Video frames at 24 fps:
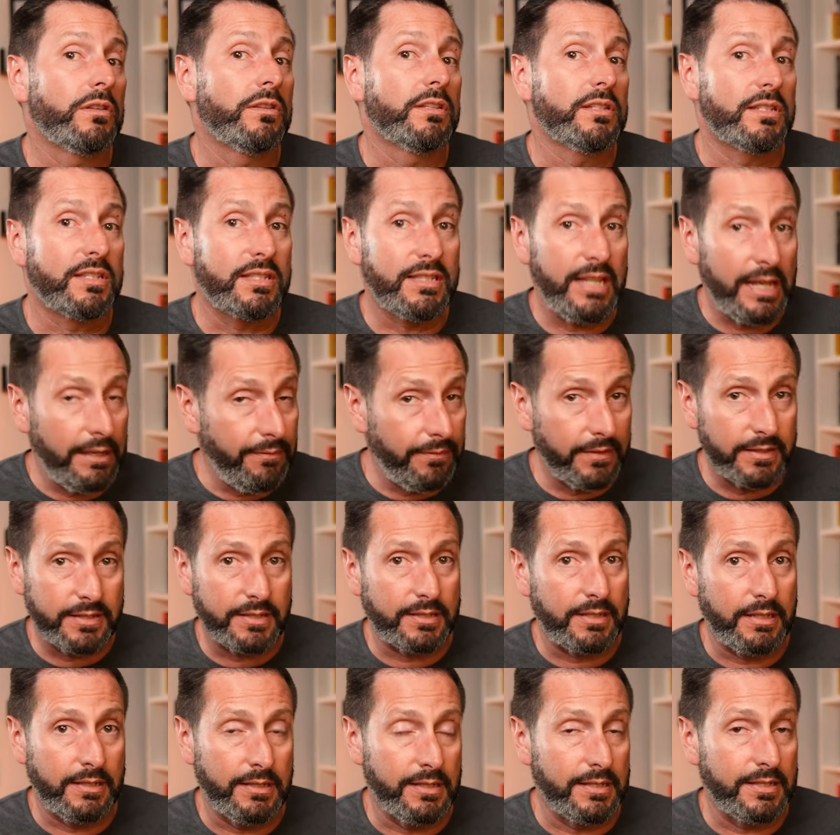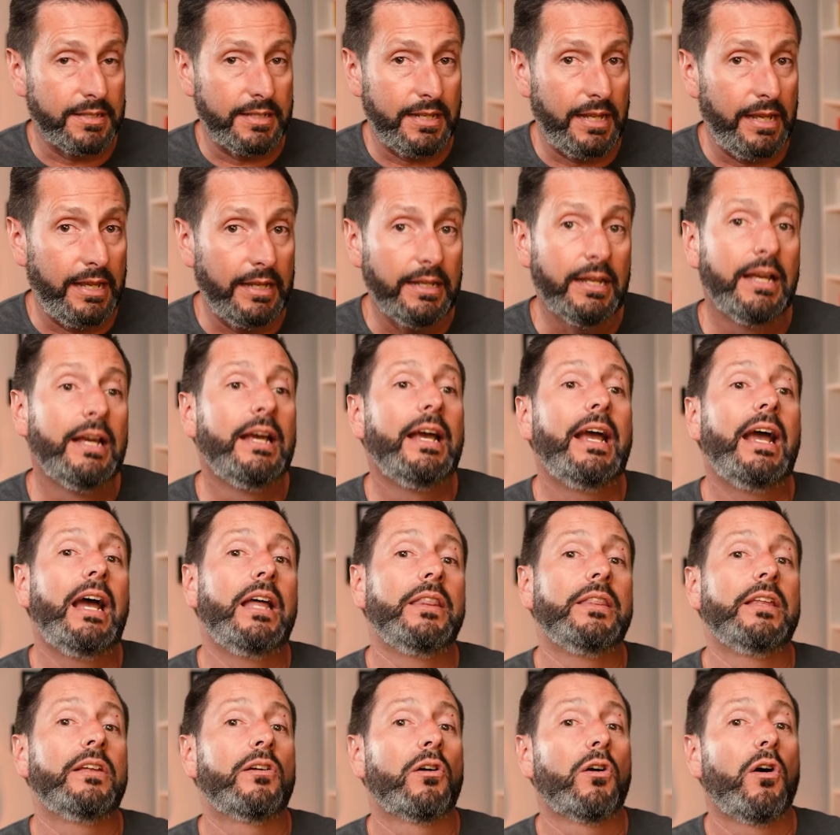of the safest in the state,
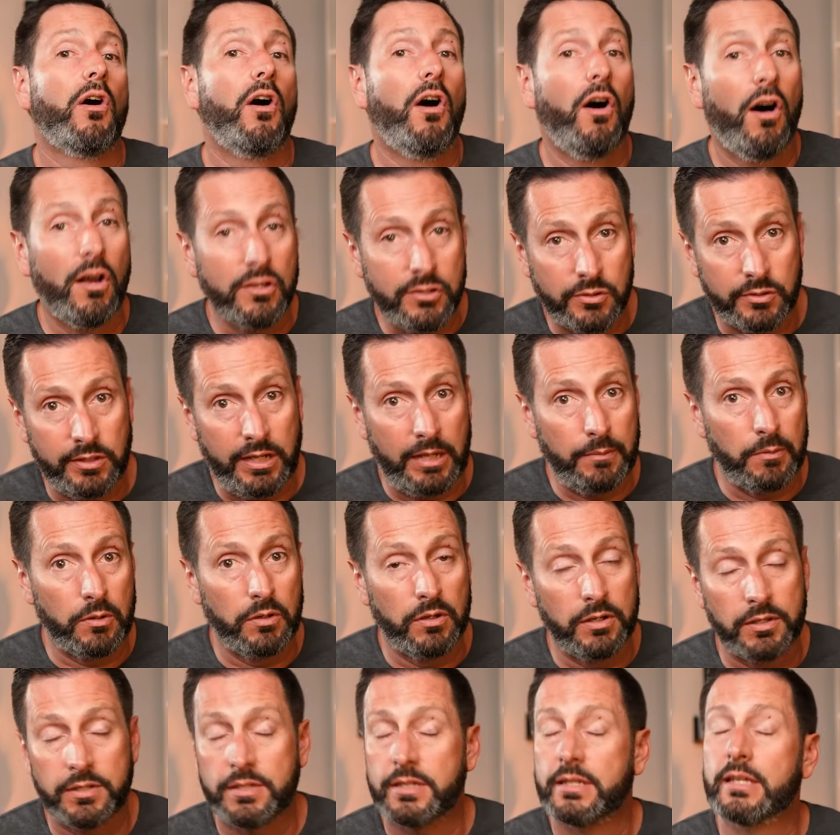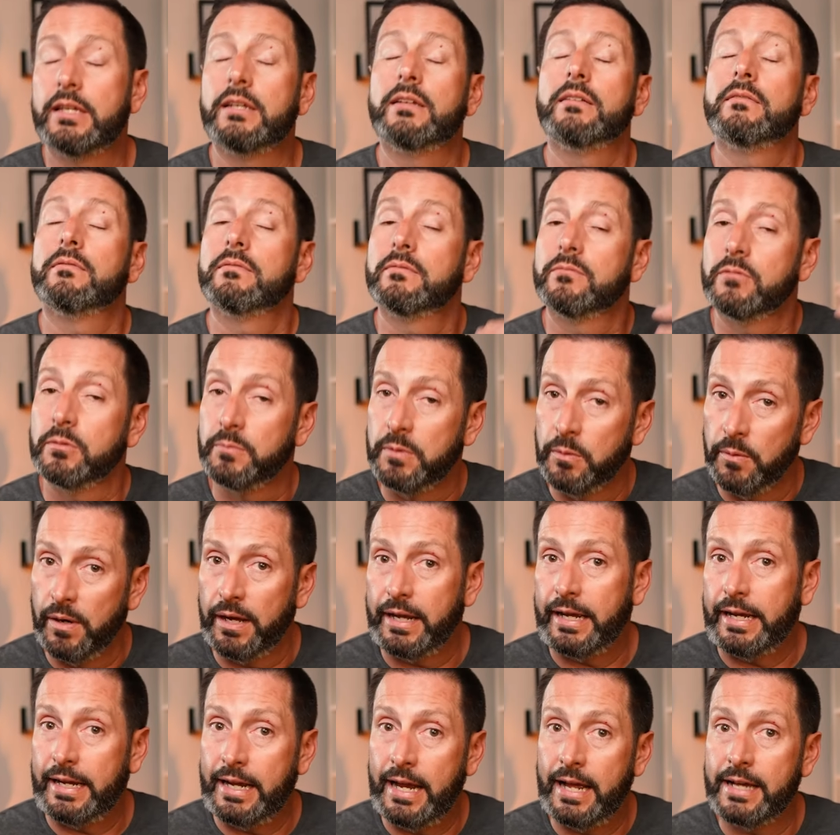and there are also neighborhoods that would be
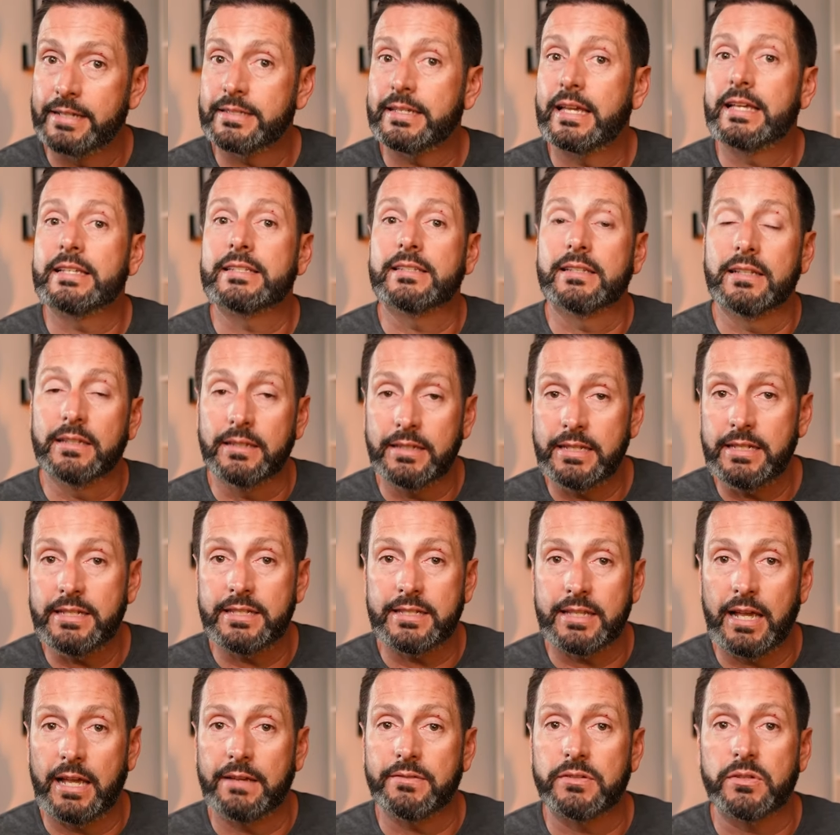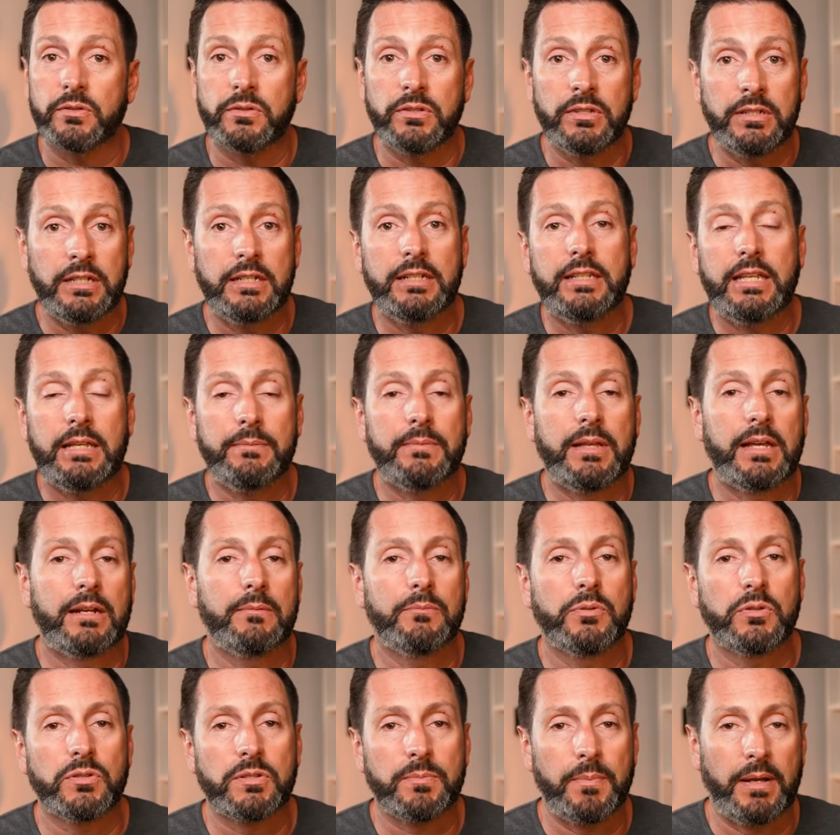recognized as the least safe. So you need to keep that
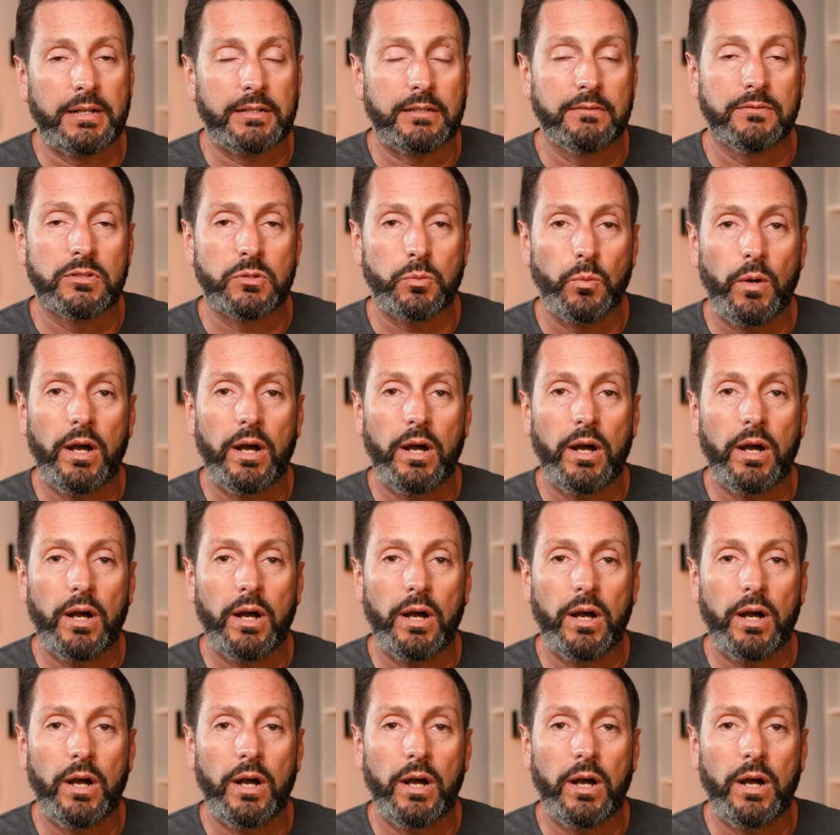in perspective as